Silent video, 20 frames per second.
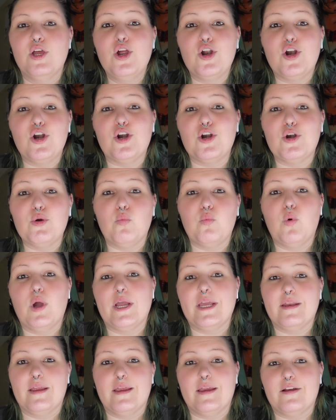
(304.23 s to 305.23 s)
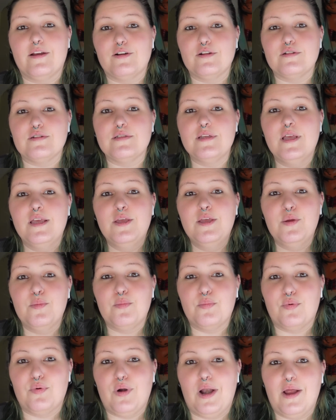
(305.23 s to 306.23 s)
her white hairs
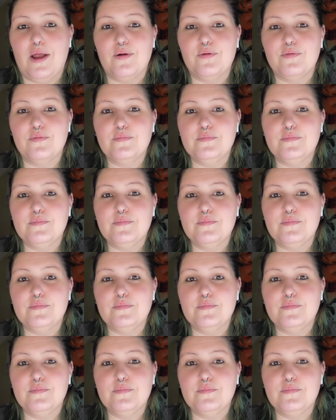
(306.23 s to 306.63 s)
brown.